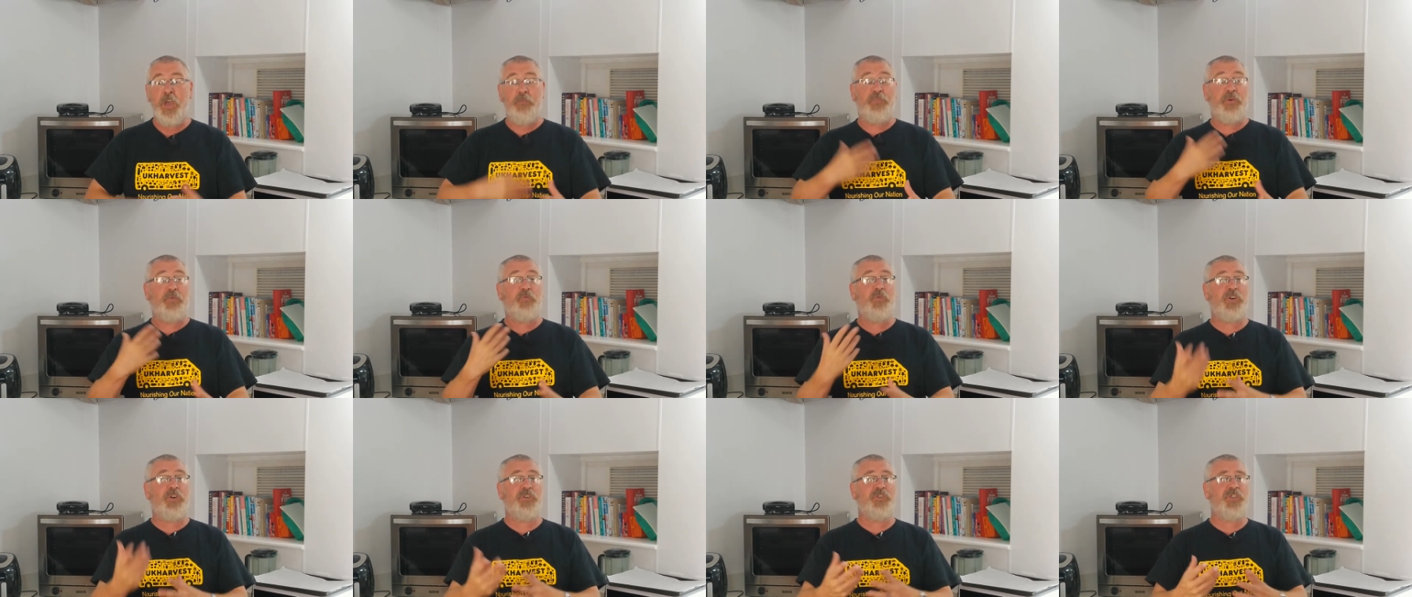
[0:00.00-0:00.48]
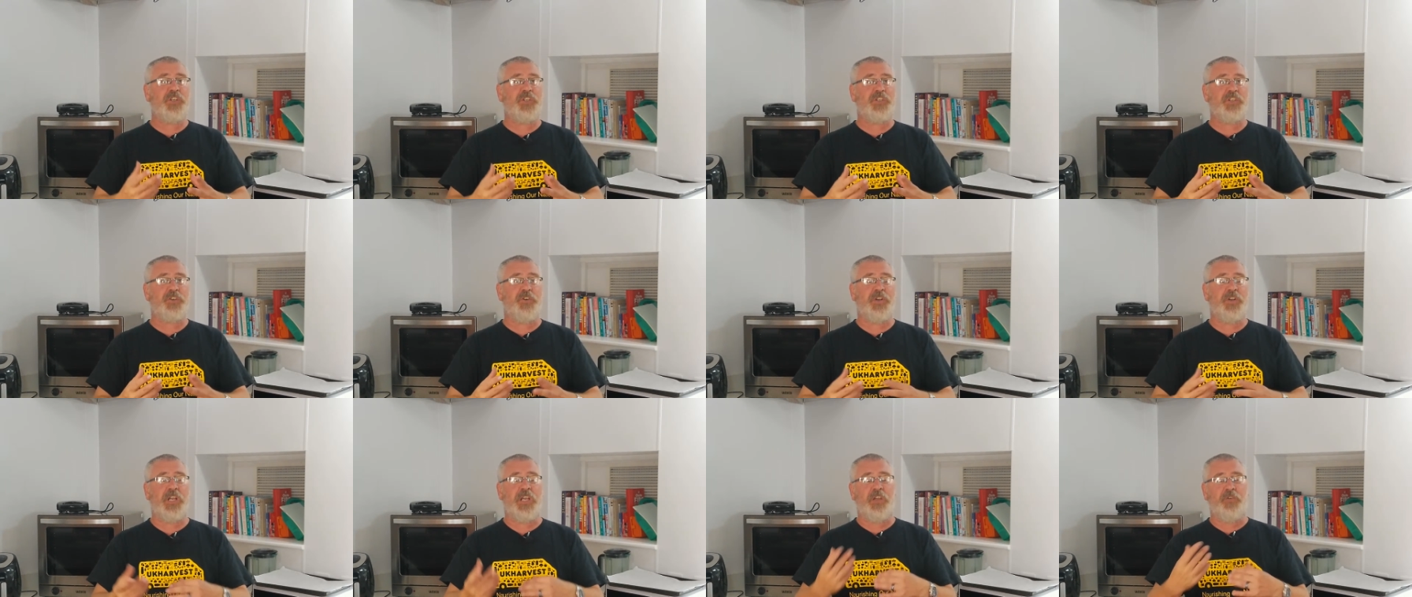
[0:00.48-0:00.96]
But whilst you're
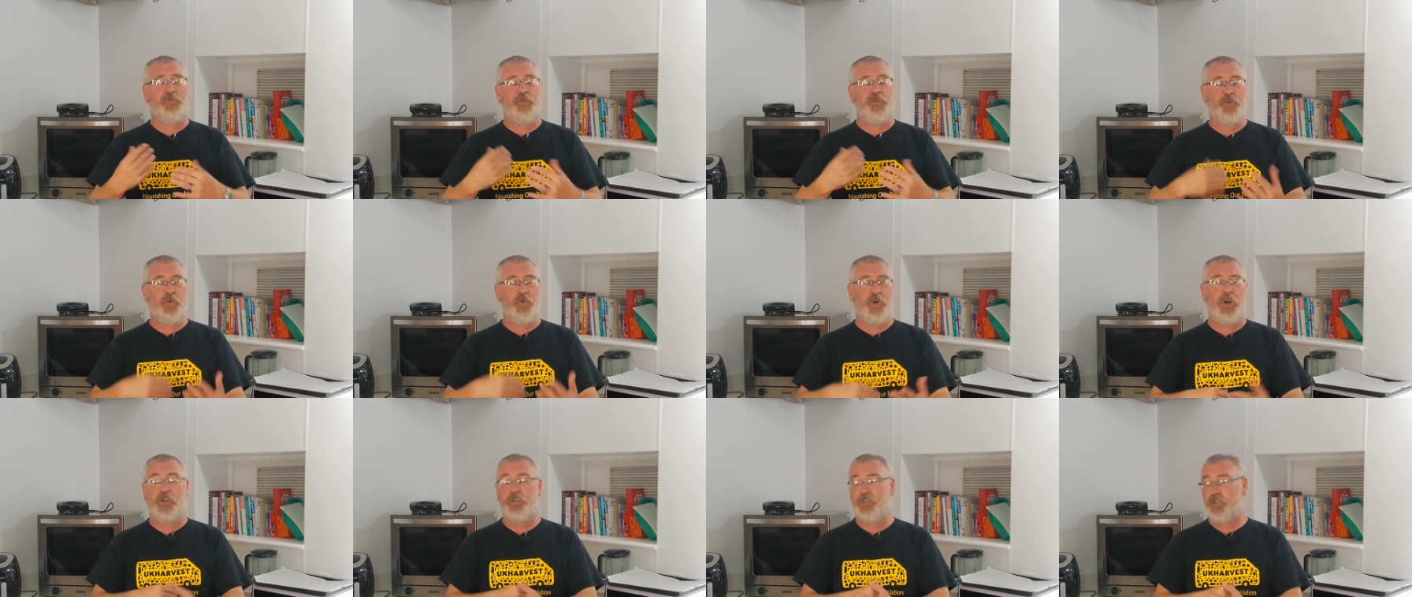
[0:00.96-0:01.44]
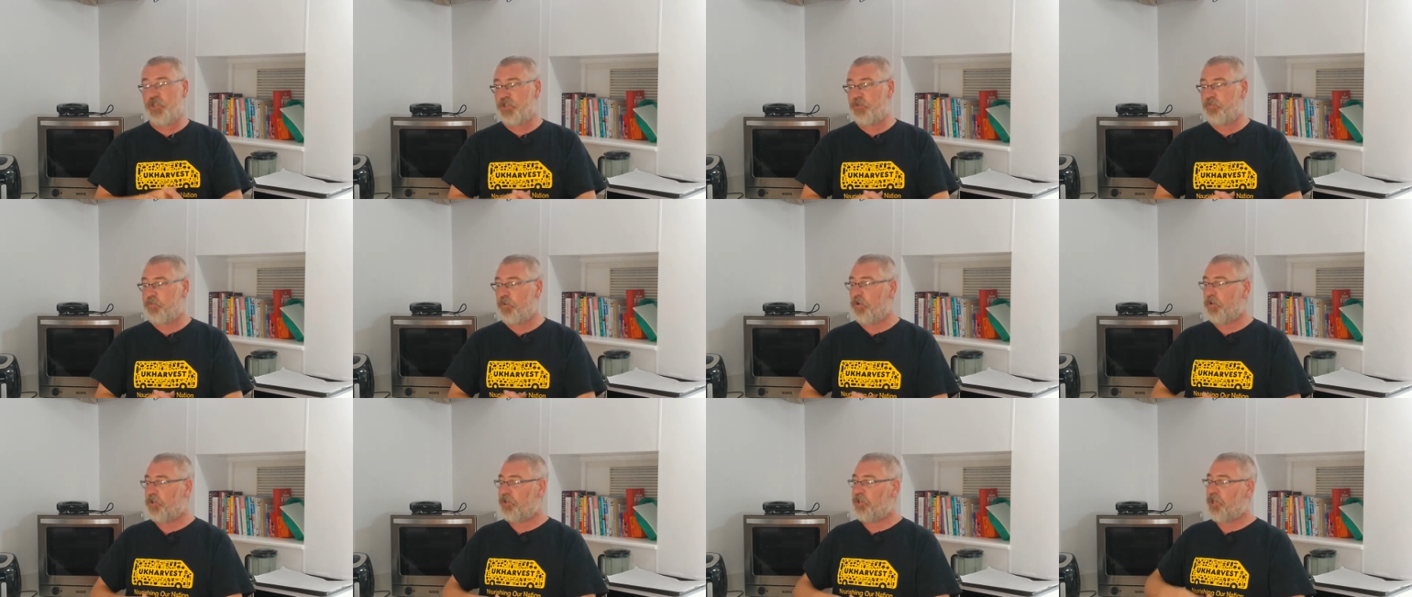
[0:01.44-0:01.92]
doing it, if you are
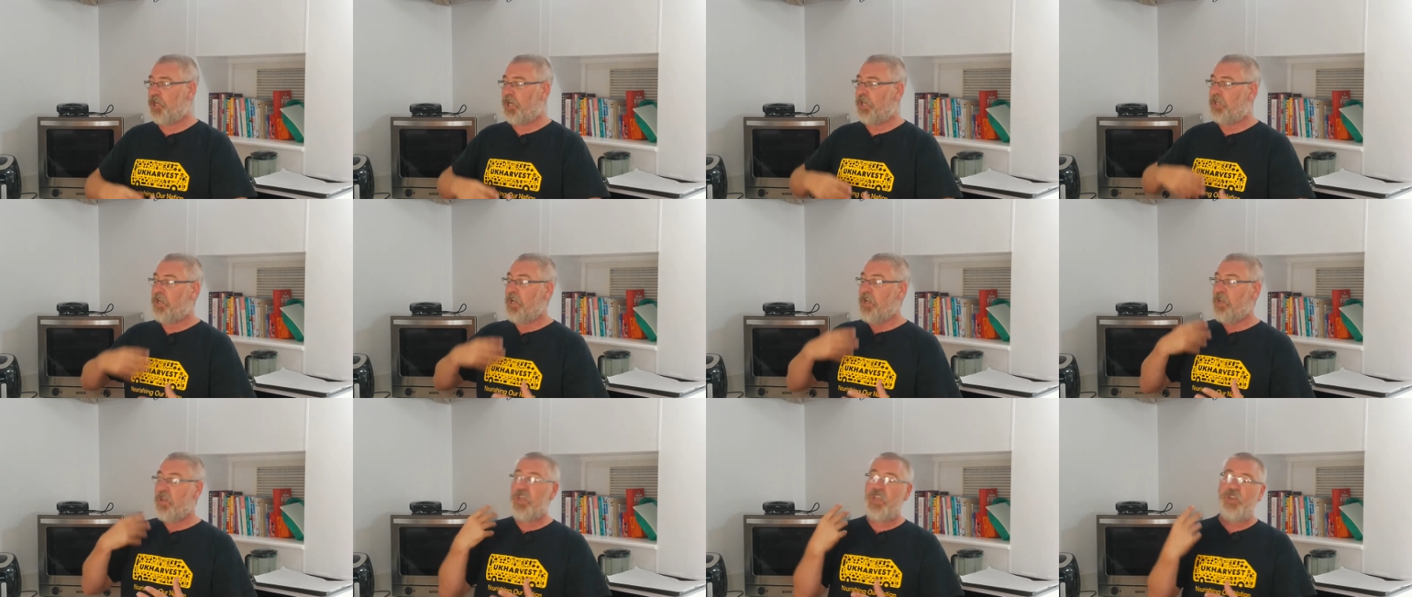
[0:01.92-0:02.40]
just watching,